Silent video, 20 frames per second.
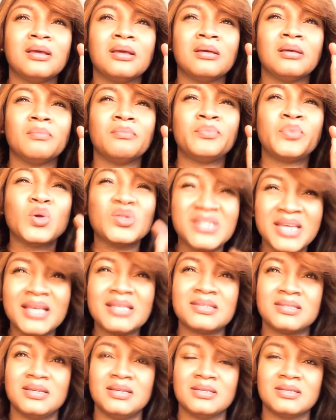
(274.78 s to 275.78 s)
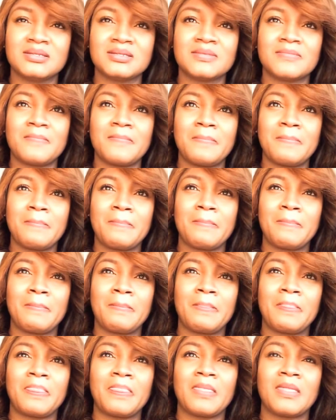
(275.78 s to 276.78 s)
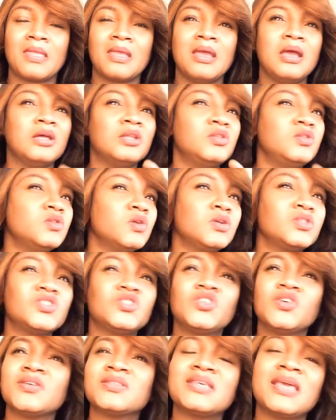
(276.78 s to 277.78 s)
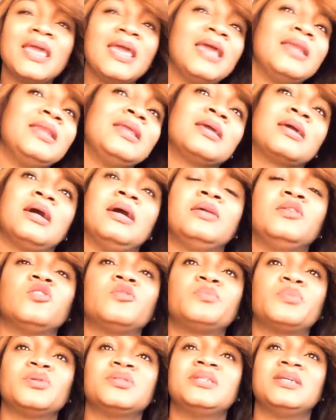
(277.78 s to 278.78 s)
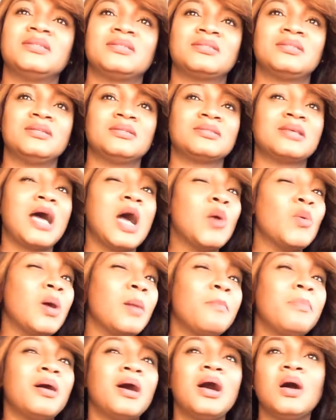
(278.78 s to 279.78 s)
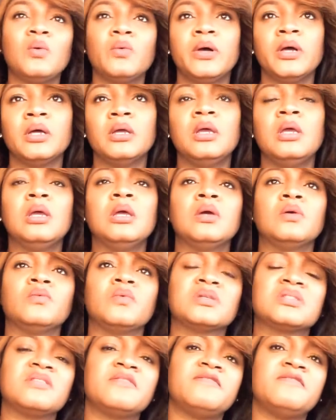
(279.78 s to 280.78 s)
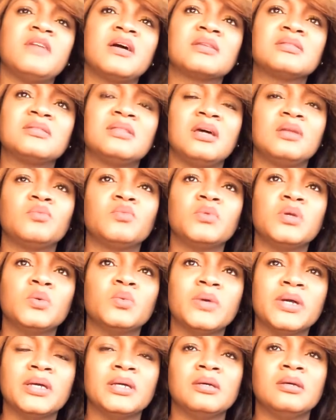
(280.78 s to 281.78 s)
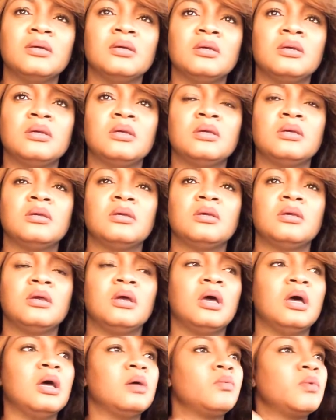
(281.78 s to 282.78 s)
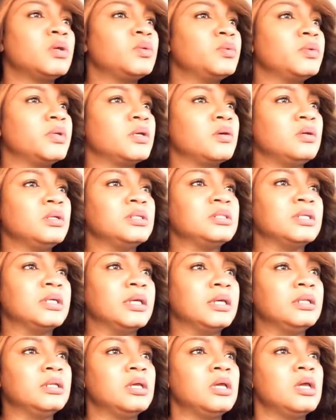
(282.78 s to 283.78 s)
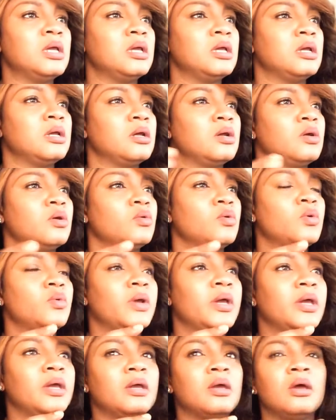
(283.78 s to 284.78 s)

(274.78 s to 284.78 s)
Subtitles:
protesters, not just any kind of protesters. Our power was the fact that we were, what do we call it again? We were